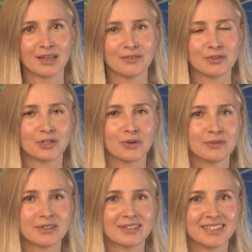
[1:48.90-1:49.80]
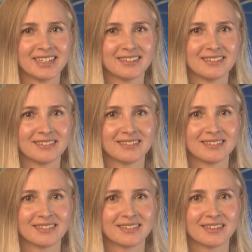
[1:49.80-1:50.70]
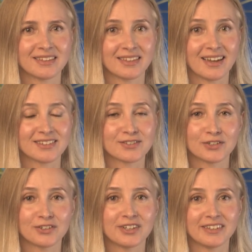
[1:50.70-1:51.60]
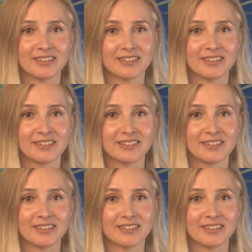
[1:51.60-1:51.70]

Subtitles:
If you don't clean, it gets dirty.